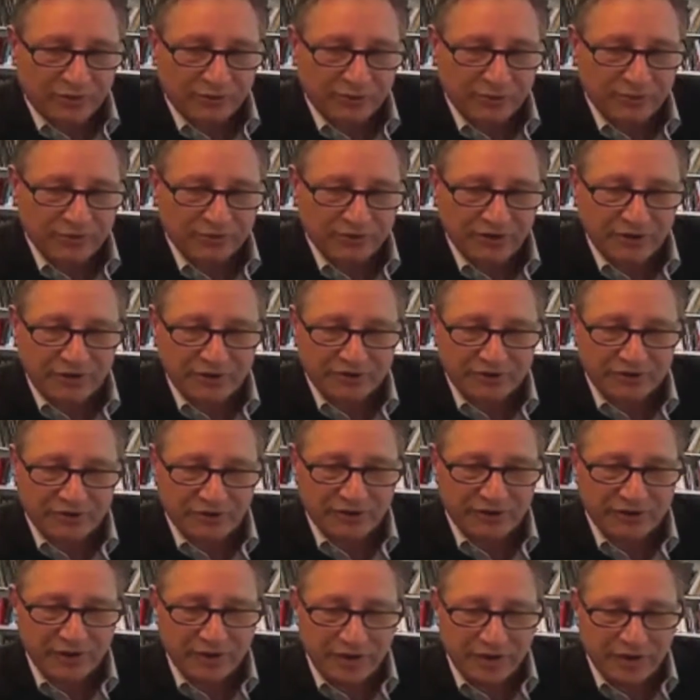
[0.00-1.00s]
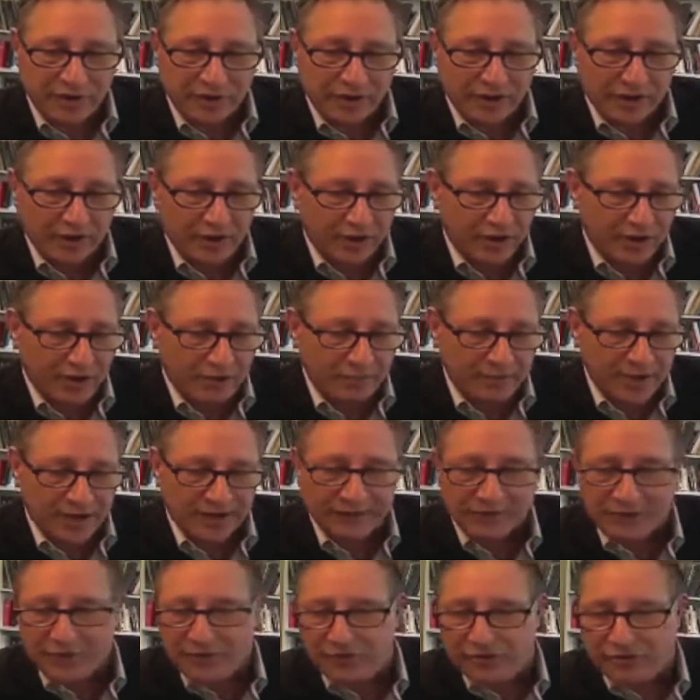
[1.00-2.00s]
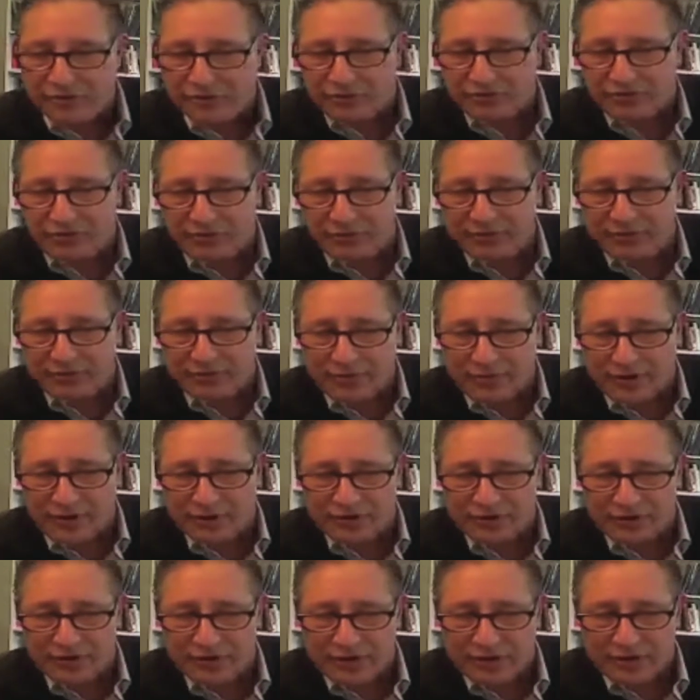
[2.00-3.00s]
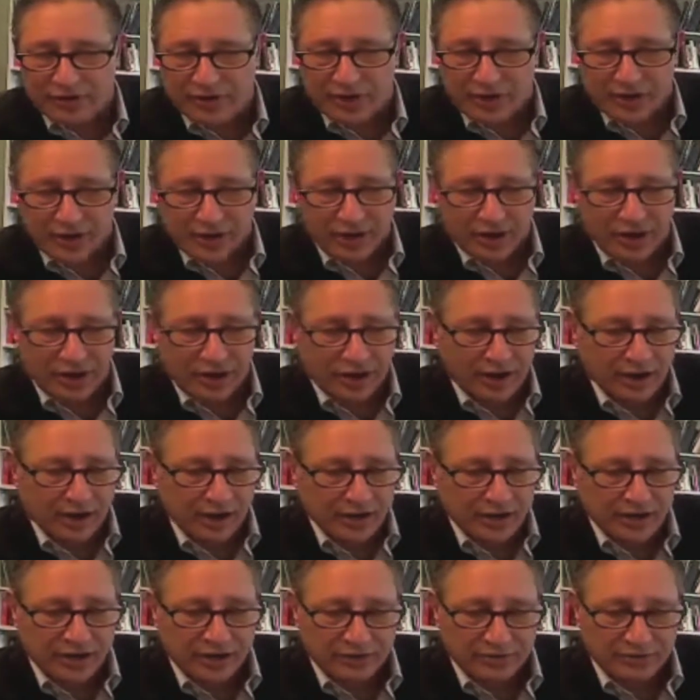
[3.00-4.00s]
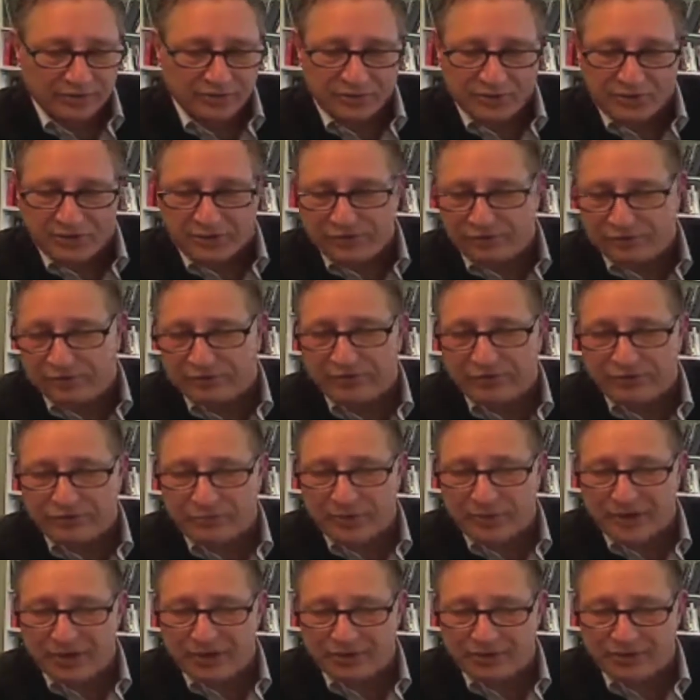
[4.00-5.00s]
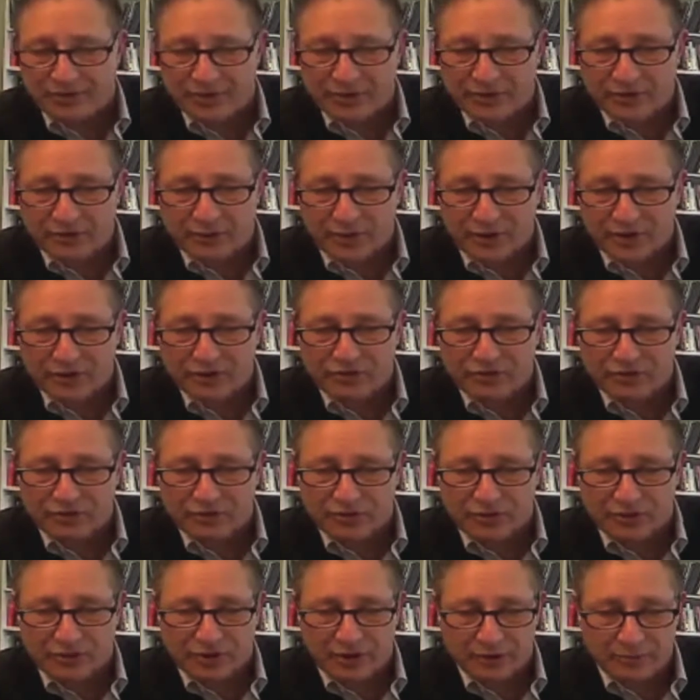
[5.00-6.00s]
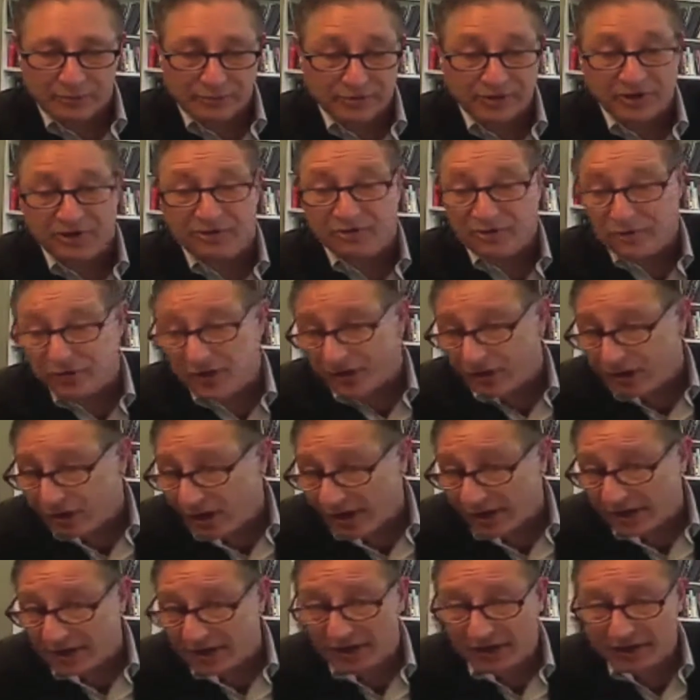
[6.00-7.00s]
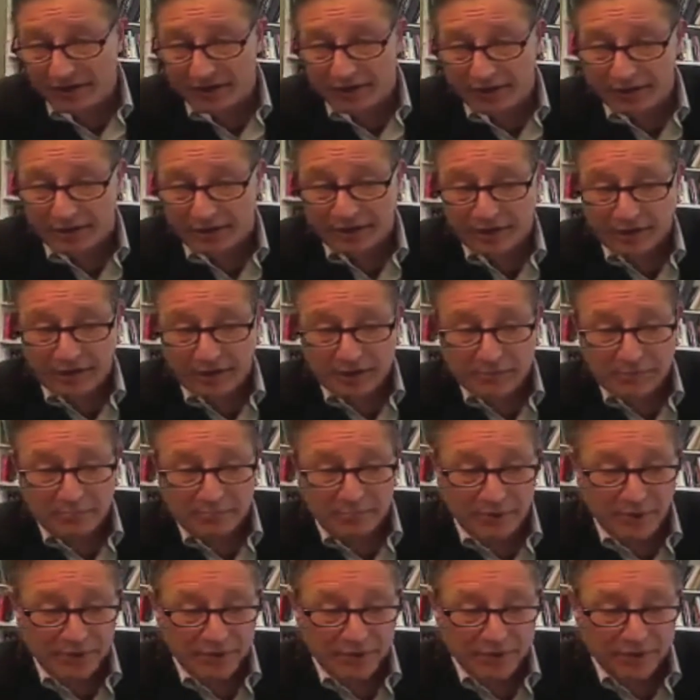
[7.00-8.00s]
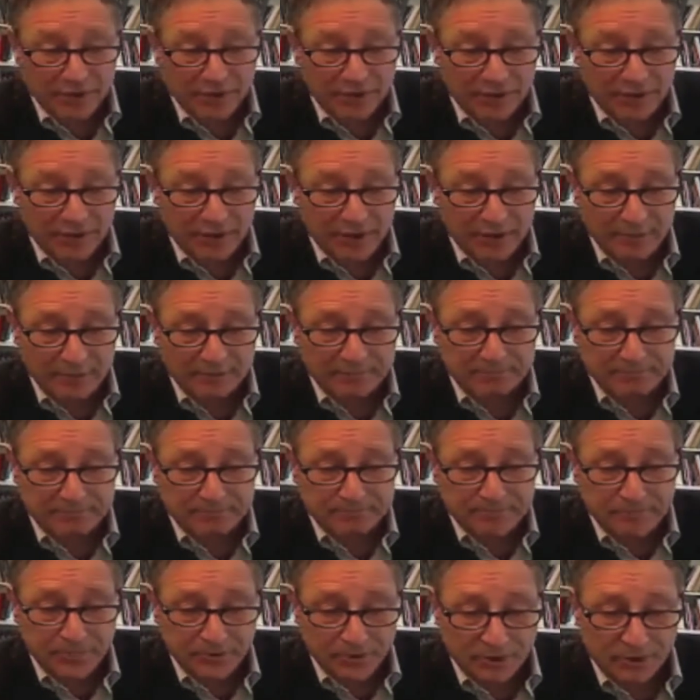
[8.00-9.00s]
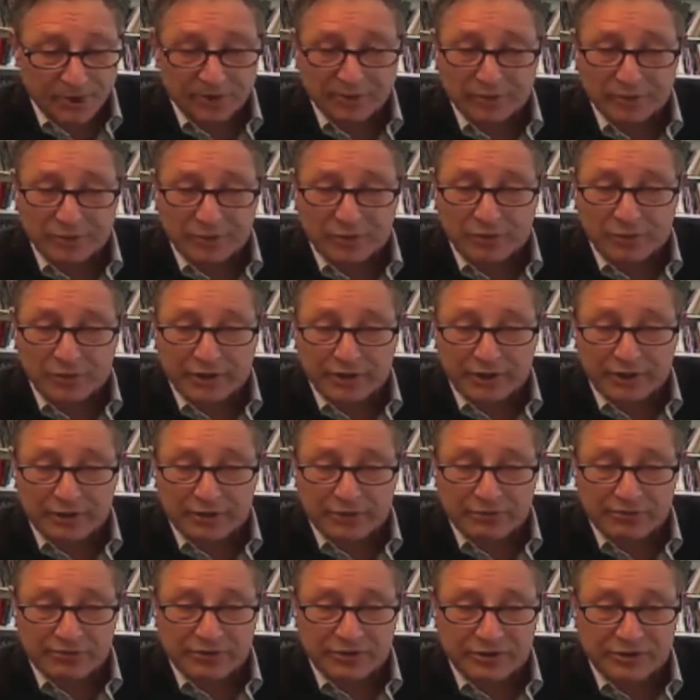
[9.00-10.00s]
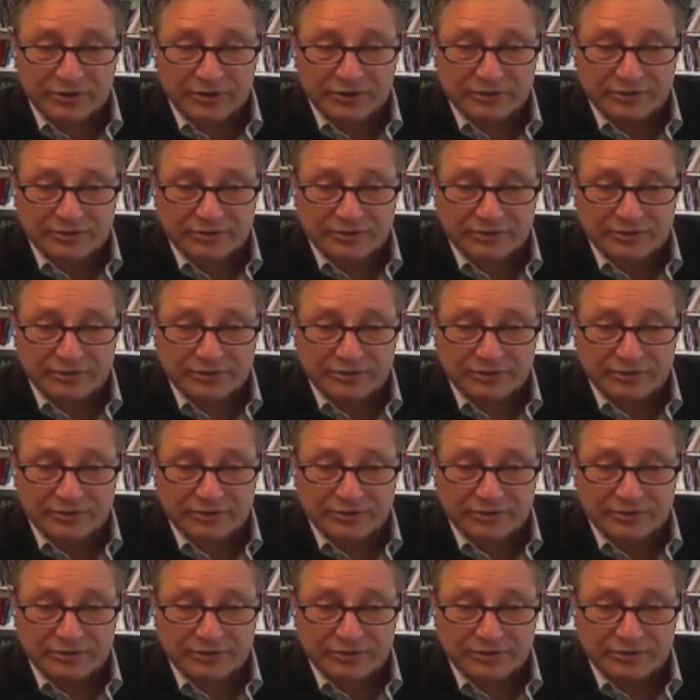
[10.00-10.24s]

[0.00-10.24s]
of the recession after you adjust for inflation. Yet service demand has been increased. States have done a lot of cutting, but they have a long way to go still.